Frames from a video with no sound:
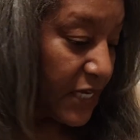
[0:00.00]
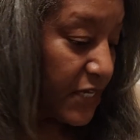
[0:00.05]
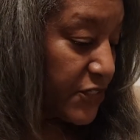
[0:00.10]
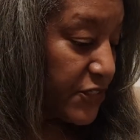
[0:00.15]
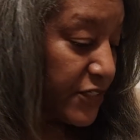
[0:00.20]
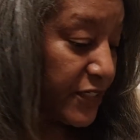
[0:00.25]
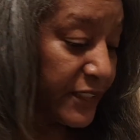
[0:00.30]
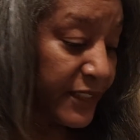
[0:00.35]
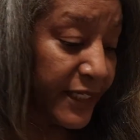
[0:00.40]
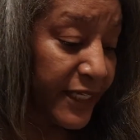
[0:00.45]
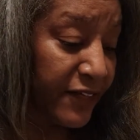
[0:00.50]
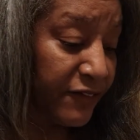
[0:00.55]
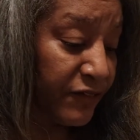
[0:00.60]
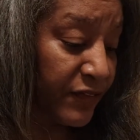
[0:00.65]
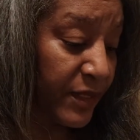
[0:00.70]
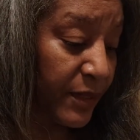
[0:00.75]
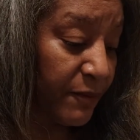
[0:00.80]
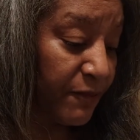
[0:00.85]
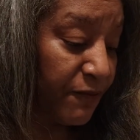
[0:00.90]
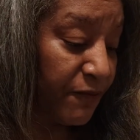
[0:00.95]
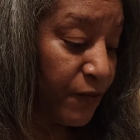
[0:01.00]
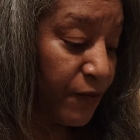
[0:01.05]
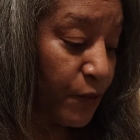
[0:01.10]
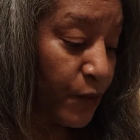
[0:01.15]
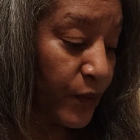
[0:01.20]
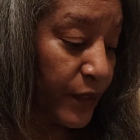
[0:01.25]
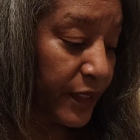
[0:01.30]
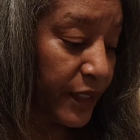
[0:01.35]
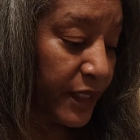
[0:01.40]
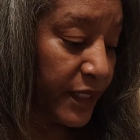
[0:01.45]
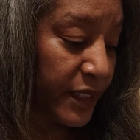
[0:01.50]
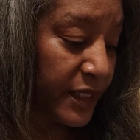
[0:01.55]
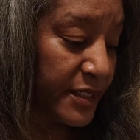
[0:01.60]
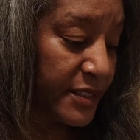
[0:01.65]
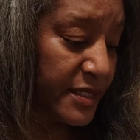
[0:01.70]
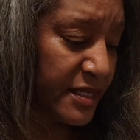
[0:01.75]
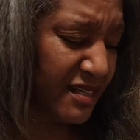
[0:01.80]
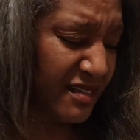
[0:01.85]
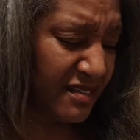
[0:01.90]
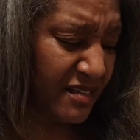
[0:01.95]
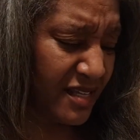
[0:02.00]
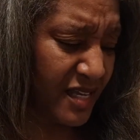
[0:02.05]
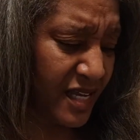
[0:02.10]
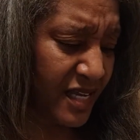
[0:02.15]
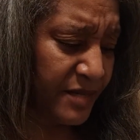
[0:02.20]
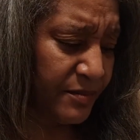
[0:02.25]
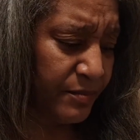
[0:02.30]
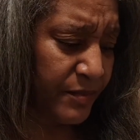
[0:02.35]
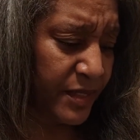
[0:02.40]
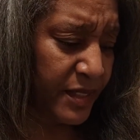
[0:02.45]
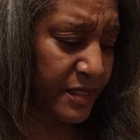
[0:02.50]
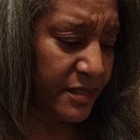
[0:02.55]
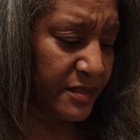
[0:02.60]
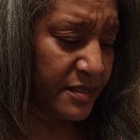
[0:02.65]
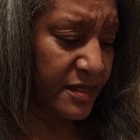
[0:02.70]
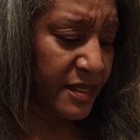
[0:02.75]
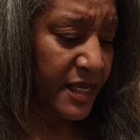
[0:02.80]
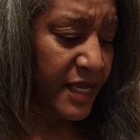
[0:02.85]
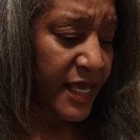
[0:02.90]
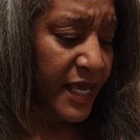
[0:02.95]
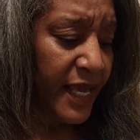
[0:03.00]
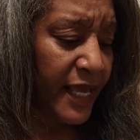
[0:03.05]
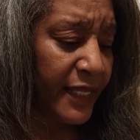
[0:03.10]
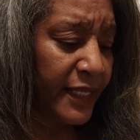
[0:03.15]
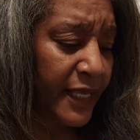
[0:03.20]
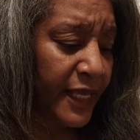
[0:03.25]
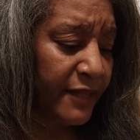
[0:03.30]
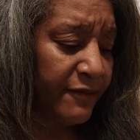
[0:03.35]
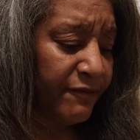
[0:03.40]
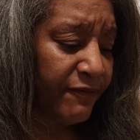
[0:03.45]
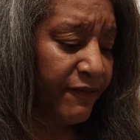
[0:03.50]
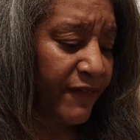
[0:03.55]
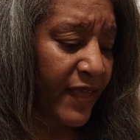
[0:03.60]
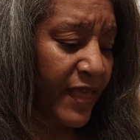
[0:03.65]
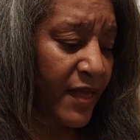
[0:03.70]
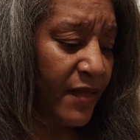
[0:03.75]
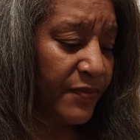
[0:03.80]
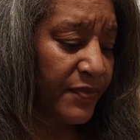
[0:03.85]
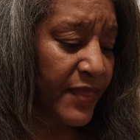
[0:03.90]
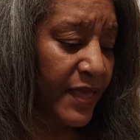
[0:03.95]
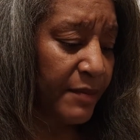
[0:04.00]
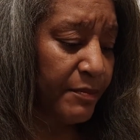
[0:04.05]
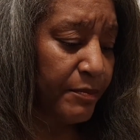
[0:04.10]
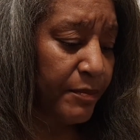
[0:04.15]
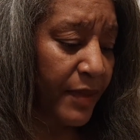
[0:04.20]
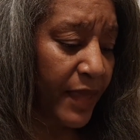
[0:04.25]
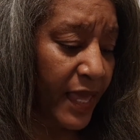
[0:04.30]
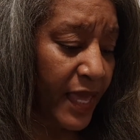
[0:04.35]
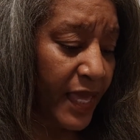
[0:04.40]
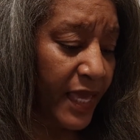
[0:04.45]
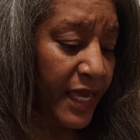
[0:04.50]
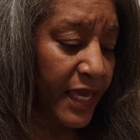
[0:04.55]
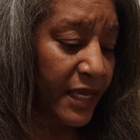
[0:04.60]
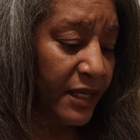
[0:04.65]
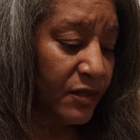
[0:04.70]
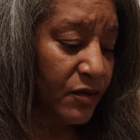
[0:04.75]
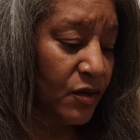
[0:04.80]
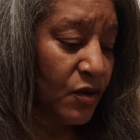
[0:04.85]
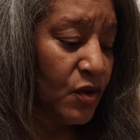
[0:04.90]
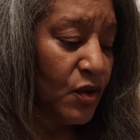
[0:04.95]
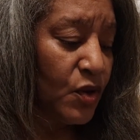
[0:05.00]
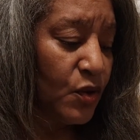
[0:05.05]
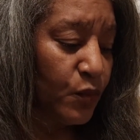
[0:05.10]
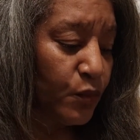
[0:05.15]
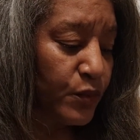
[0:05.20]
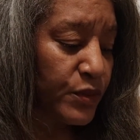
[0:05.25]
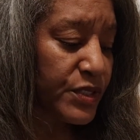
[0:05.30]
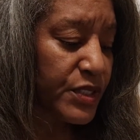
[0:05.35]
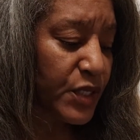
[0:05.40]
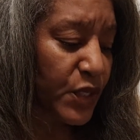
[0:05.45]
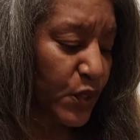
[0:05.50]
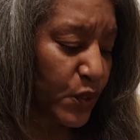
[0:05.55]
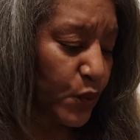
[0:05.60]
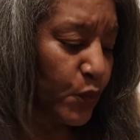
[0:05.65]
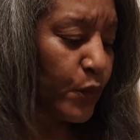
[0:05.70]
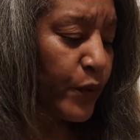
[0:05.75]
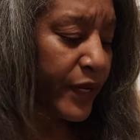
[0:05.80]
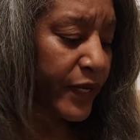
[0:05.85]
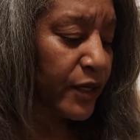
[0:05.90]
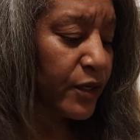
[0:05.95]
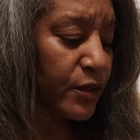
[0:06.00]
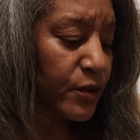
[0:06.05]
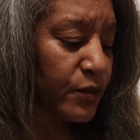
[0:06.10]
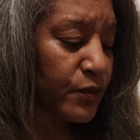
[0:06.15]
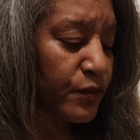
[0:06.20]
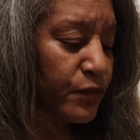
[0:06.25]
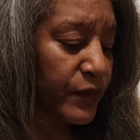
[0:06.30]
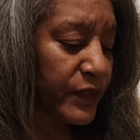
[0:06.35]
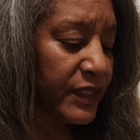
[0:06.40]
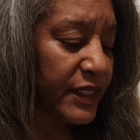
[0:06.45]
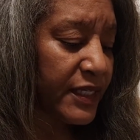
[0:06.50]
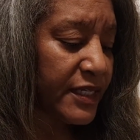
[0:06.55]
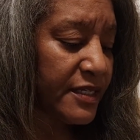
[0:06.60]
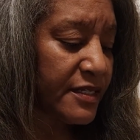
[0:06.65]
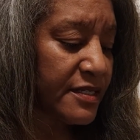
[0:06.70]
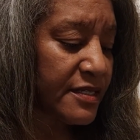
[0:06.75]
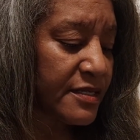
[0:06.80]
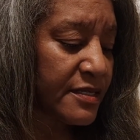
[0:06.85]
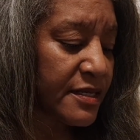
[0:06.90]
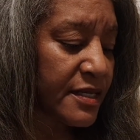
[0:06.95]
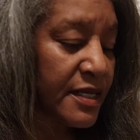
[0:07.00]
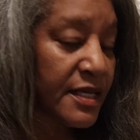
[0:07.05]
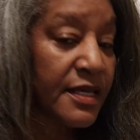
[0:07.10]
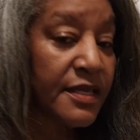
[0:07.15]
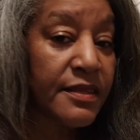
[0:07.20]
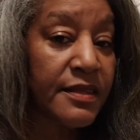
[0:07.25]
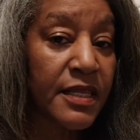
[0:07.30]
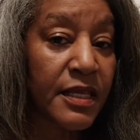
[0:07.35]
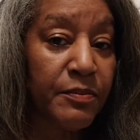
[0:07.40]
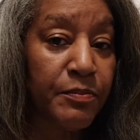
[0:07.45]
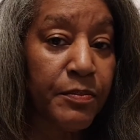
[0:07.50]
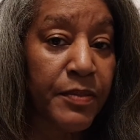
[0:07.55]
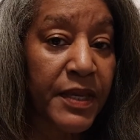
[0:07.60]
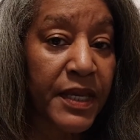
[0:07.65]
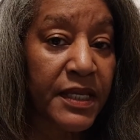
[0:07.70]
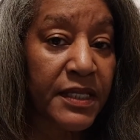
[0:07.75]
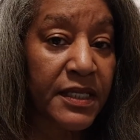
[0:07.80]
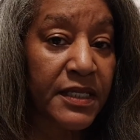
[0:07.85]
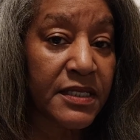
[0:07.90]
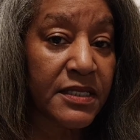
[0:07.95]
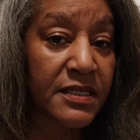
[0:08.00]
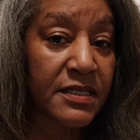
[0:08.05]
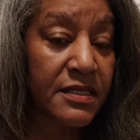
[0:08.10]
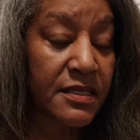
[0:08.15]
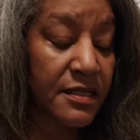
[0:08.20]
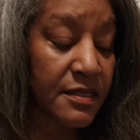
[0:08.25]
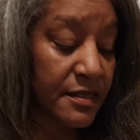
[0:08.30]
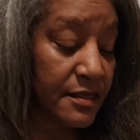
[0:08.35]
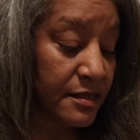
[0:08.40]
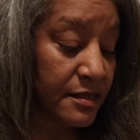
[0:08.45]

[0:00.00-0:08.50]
She'd given up 4 kids in 9 months and had found that pain was a quicker release than penance.